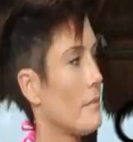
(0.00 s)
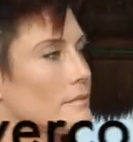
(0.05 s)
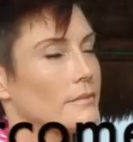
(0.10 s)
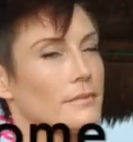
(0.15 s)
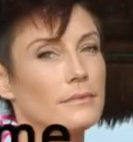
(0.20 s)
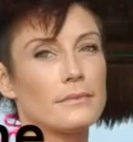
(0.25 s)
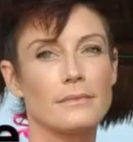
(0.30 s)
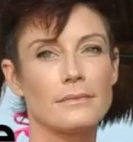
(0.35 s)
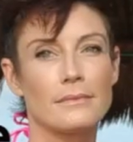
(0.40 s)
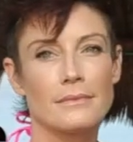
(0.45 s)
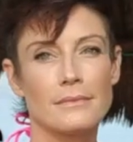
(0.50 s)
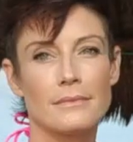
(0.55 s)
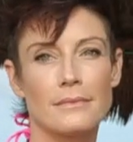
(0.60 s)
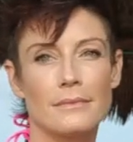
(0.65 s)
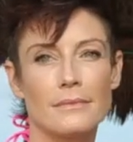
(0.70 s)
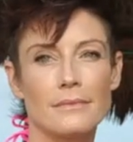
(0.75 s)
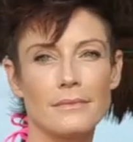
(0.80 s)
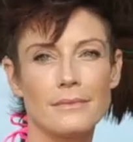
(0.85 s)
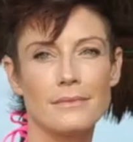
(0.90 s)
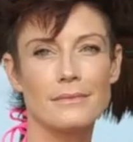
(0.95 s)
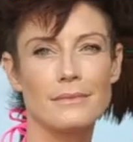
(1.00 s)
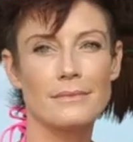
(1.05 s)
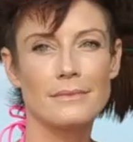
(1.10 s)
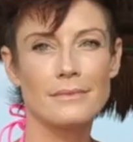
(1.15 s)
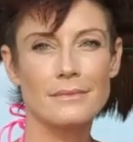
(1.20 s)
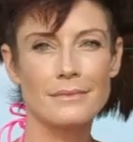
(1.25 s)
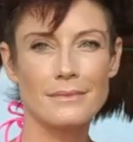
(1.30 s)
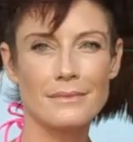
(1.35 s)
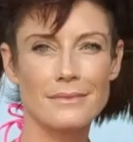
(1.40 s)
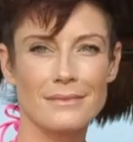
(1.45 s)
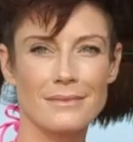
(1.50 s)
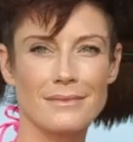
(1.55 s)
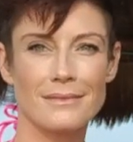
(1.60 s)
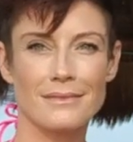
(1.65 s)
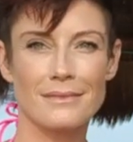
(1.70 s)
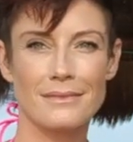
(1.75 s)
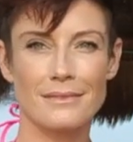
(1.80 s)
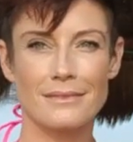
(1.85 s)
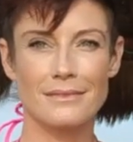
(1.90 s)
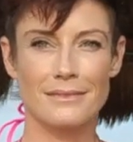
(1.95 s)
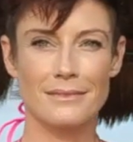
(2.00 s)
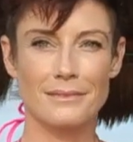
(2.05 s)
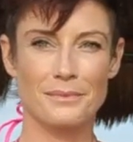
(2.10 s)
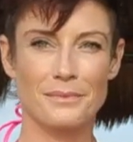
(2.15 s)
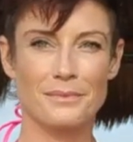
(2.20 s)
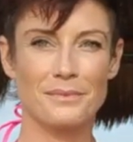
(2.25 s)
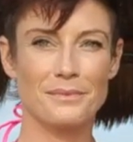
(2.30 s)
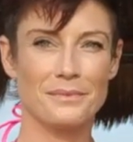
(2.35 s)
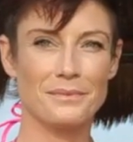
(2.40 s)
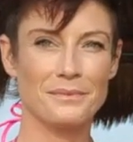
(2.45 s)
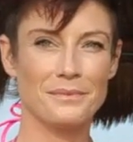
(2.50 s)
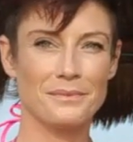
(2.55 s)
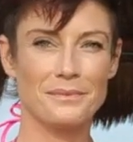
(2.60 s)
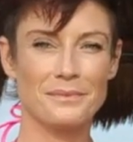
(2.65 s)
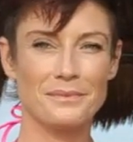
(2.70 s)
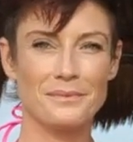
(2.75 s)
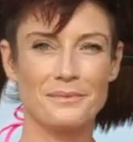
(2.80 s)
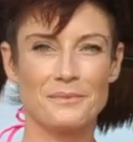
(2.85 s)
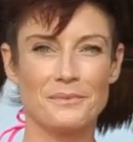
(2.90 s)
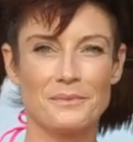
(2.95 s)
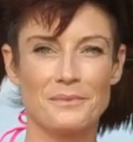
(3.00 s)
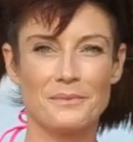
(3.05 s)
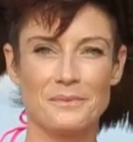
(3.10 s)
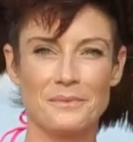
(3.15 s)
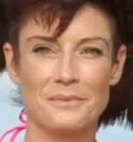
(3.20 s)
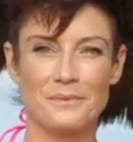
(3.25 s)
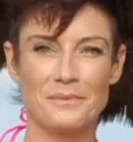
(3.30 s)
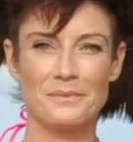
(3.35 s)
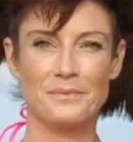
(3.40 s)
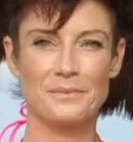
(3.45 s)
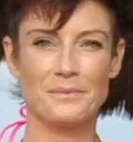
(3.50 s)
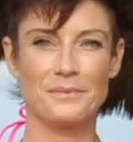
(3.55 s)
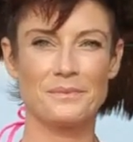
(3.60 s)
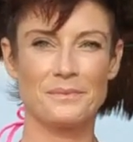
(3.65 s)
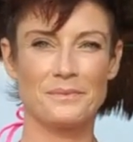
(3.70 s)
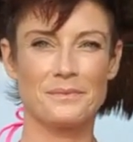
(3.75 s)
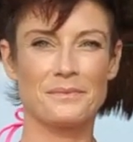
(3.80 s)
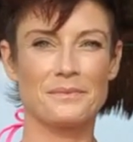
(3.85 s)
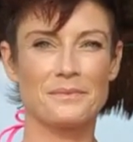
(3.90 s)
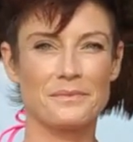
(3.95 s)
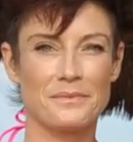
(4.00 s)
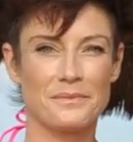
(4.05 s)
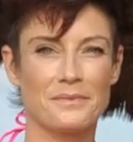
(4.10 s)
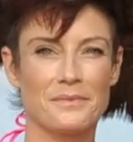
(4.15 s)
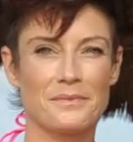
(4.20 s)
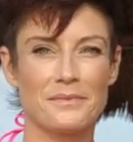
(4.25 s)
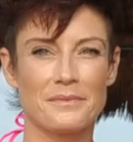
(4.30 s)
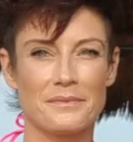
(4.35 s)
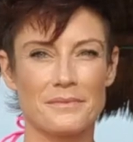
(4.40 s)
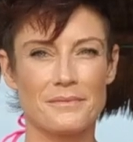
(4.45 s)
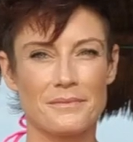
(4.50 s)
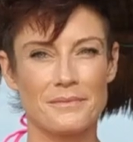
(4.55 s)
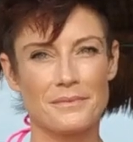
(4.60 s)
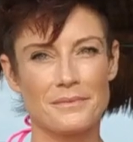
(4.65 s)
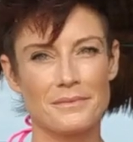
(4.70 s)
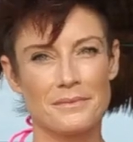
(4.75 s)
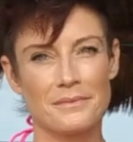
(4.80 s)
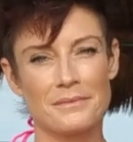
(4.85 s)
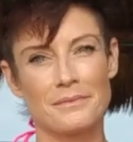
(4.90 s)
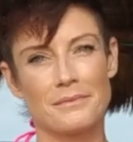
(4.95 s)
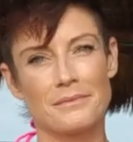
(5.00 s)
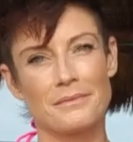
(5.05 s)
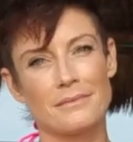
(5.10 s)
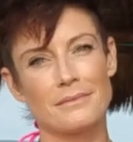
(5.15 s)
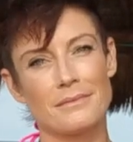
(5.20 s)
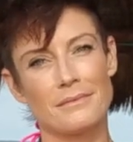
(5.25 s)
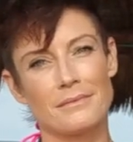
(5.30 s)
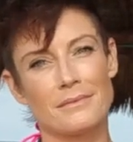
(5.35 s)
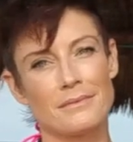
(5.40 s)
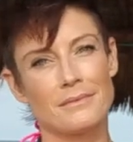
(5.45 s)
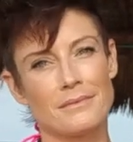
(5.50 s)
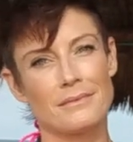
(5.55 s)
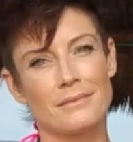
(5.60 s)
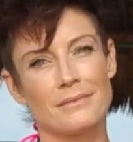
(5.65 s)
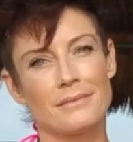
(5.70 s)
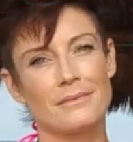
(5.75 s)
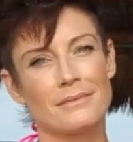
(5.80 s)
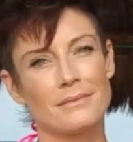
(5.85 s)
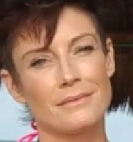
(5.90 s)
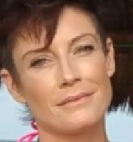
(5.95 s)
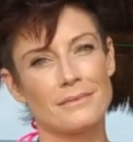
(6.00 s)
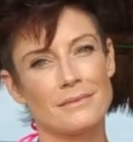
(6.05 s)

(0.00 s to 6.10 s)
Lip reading: This person isn't speaking.